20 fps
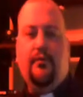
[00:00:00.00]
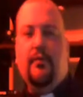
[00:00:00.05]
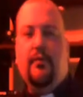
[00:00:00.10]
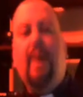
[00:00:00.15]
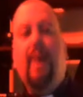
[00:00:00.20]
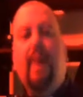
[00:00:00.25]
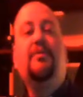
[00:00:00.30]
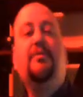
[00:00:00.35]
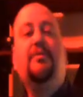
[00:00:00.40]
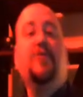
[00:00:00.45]

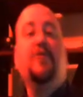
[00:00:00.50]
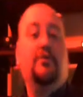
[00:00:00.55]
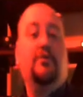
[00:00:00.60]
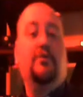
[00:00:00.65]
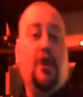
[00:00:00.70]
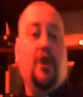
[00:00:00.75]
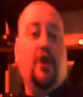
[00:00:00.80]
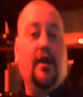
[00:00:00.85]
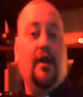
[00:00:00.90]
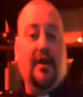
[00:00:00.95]
episode
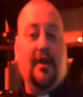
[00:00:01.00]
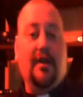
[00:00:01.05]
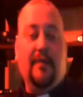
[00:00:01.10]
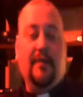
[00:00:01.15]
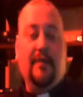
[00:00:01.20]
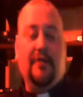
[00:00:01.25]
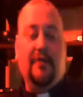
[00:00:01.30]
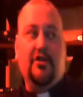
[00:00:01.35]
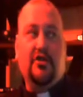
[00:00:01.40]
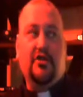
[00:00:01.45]
talking
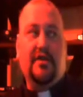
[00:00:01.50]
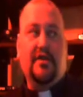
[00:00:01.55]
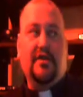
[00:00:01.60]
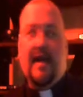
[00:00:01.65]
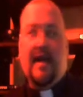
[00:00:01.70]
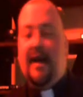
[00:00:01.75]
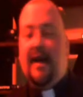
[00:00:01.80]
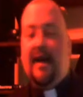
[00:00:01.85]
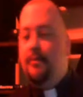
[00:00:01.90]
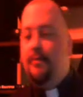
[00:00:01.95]
about just
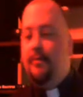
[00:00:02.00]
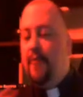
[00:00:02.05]
that.